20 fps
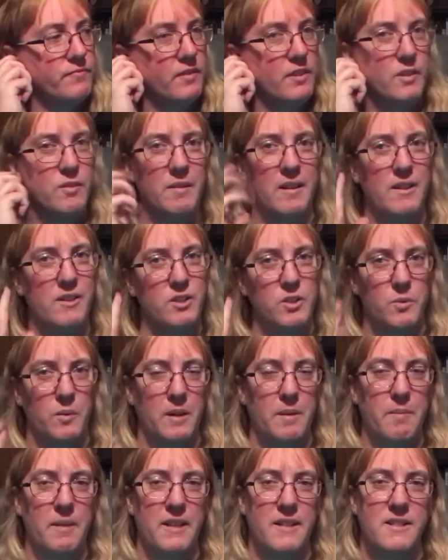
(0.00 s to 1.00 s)

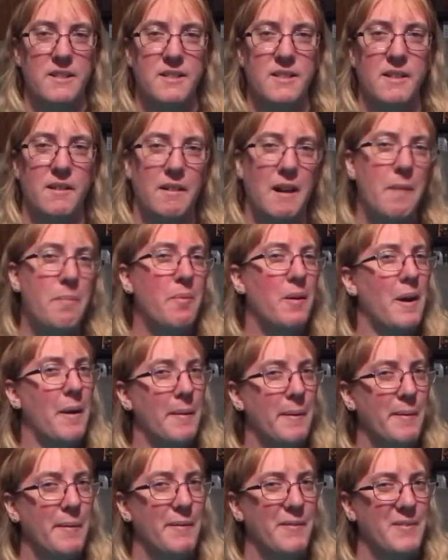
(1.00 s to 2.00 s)
320 pages. So I
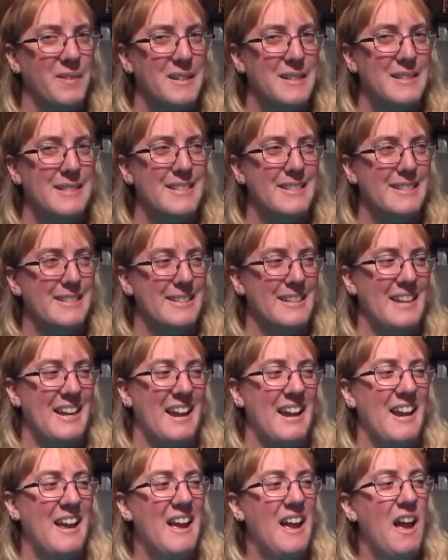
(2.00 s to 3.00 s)
probably won't finish this
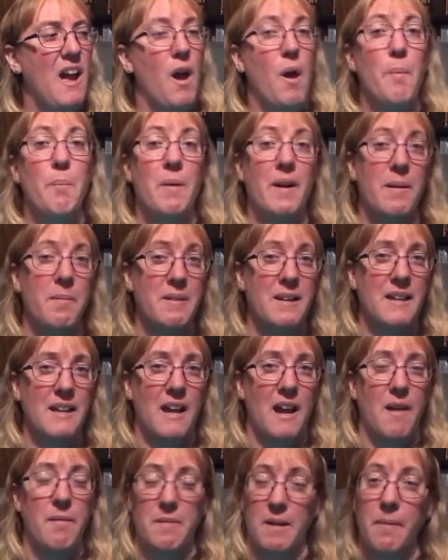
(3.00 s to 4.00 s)
today, but
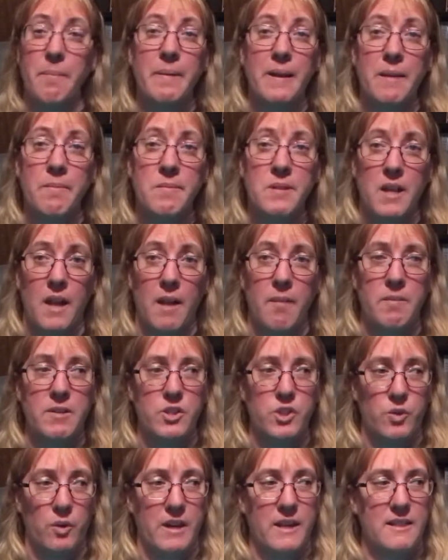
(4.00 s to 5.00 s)
I'm
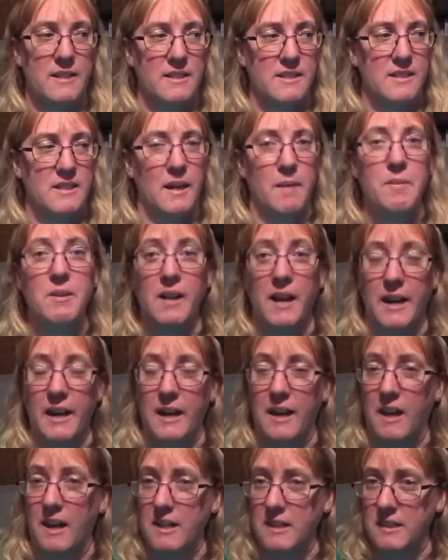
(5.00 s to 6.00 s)
enjoying this, and I'm glad I
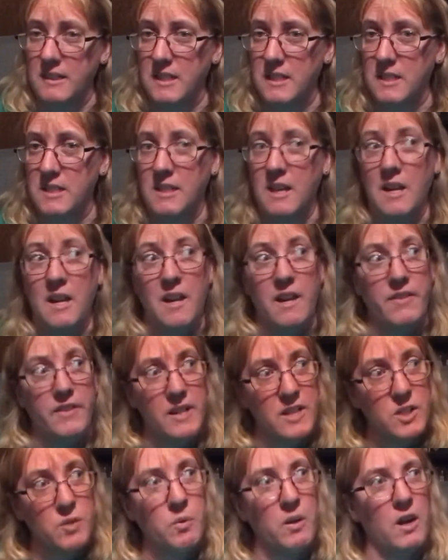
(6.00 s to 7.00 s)
got at least
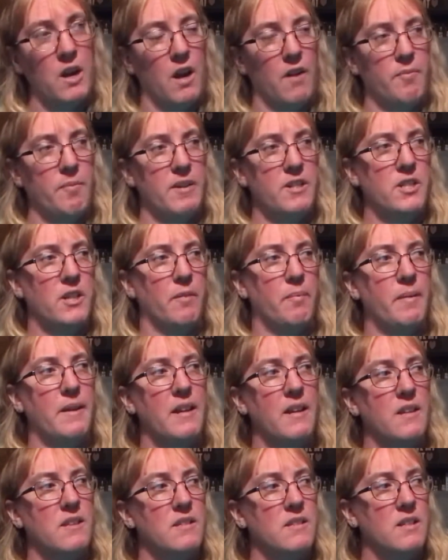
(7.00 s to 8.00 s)
this one off my shelf
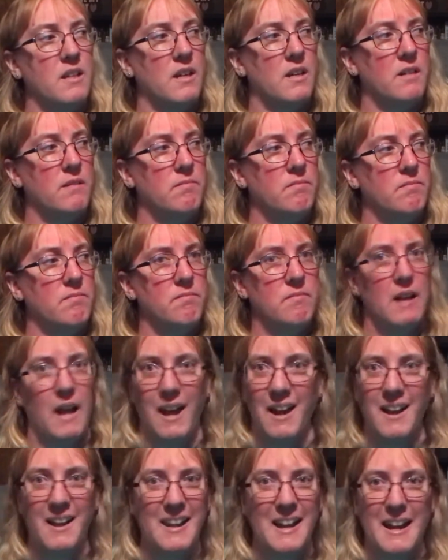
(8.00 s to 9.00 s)
because,
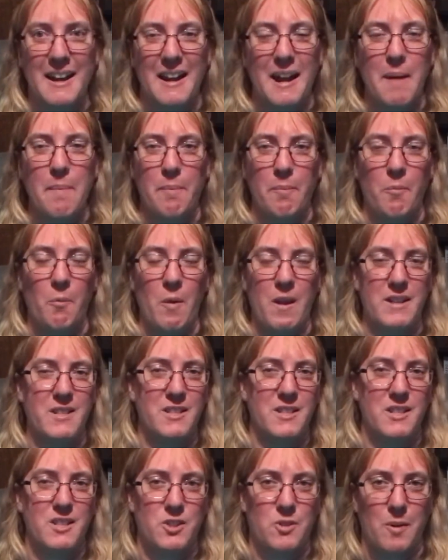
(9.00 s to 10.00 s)
again, I went to
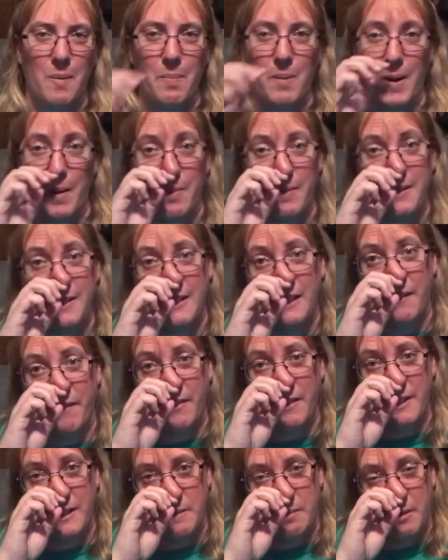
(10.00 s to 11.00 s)
the store purposely
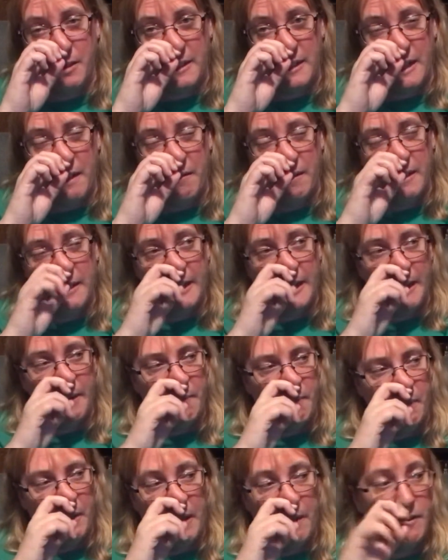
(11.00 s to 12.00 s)
for this book that one day,
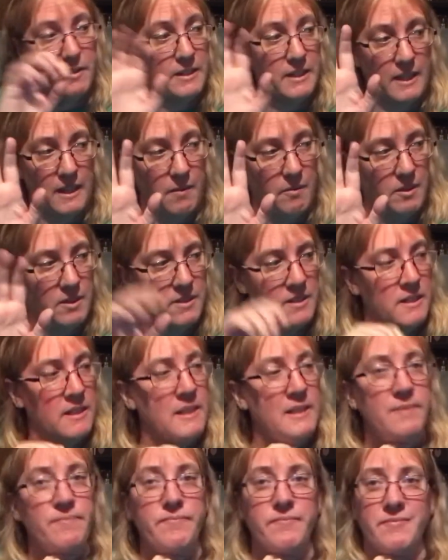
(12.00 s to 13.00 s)
whatever day that was,
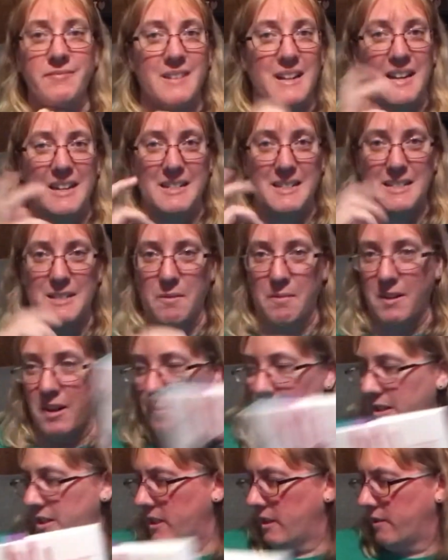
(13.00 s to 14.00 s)
and it's still been on
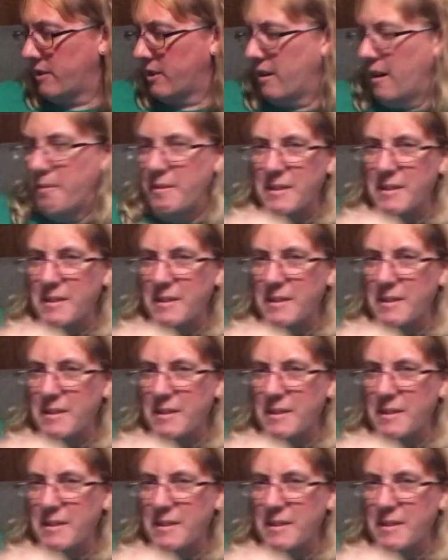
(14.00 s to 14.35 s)
my shelf. So I'm